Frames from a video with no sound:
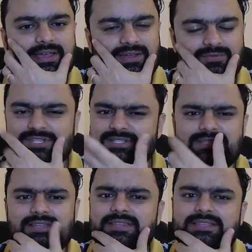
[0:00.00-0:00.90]
which is
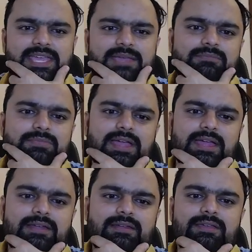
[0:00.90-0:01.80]
the same.
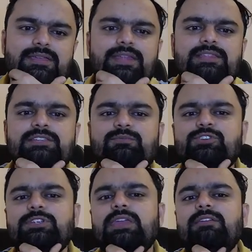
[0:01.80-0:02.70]
And here in this position,